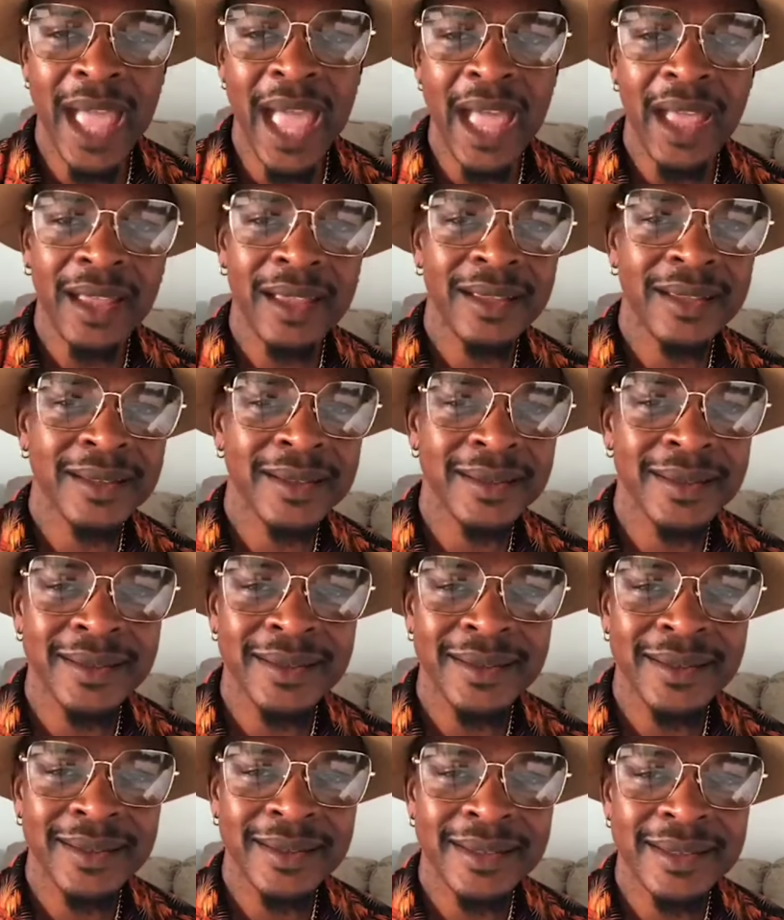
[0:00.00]
Eh?
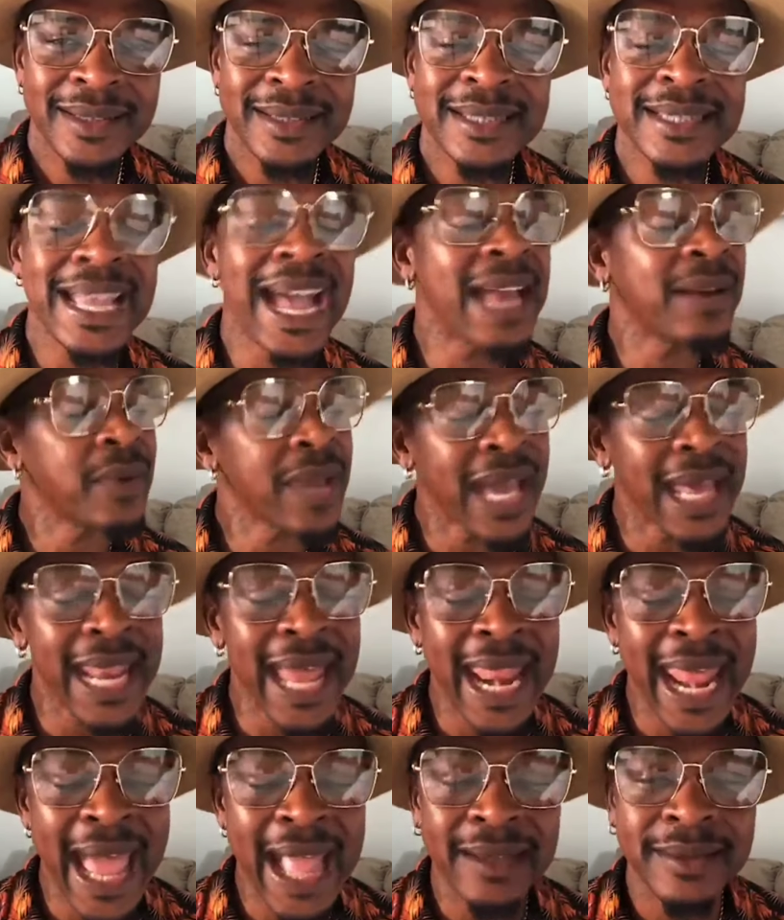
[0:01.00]
Turn
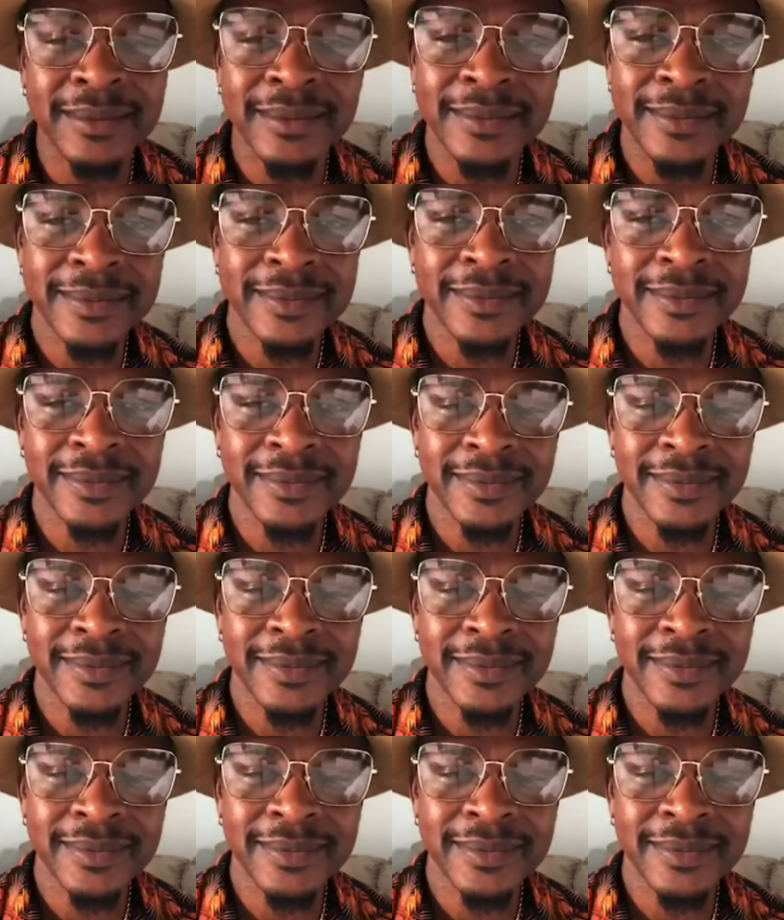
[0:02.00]
where they then.